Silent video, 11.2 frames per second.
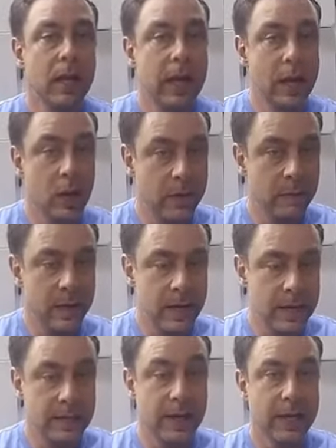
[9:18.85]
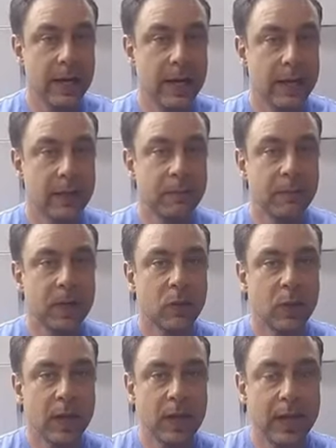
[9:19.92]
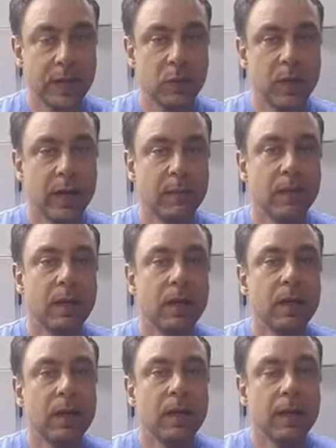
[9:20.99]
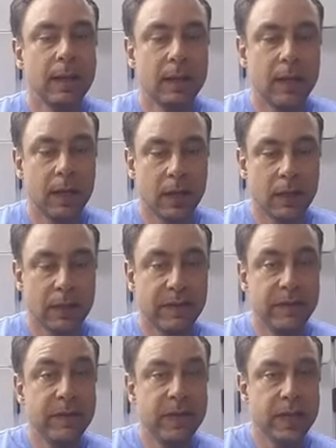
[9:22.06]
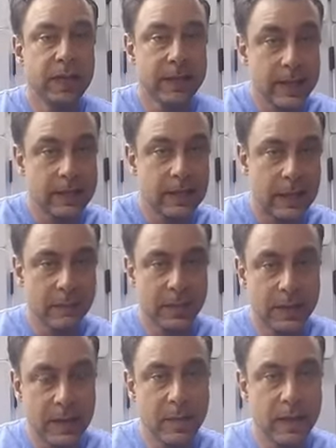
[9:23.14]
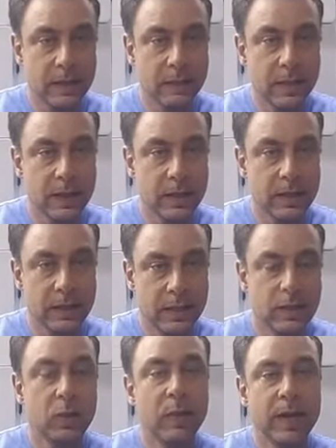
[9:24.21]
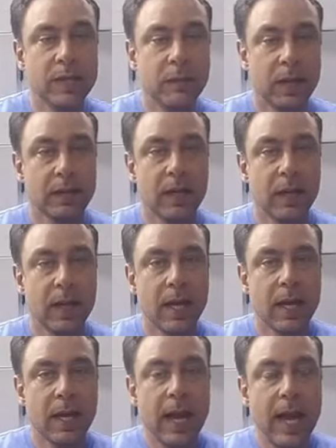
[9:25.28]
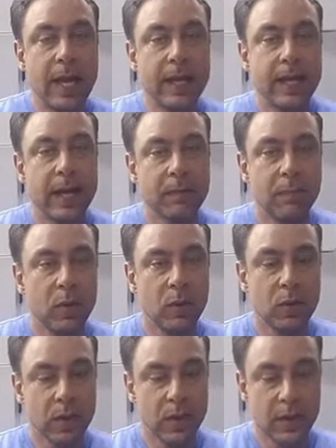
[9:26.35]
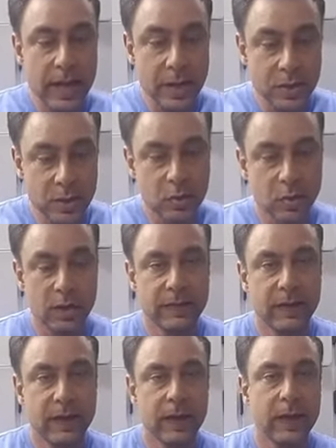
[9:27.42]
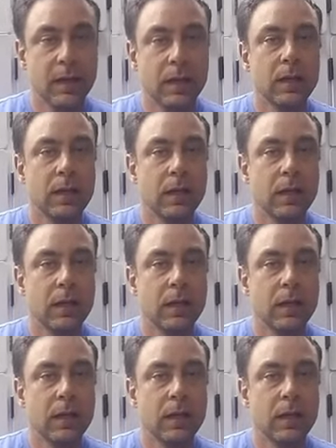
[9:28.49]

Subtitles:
in November 1999 where I swam the 50 10 times, 10 minutes apart, 2 minutes apart, and I broke national qualifying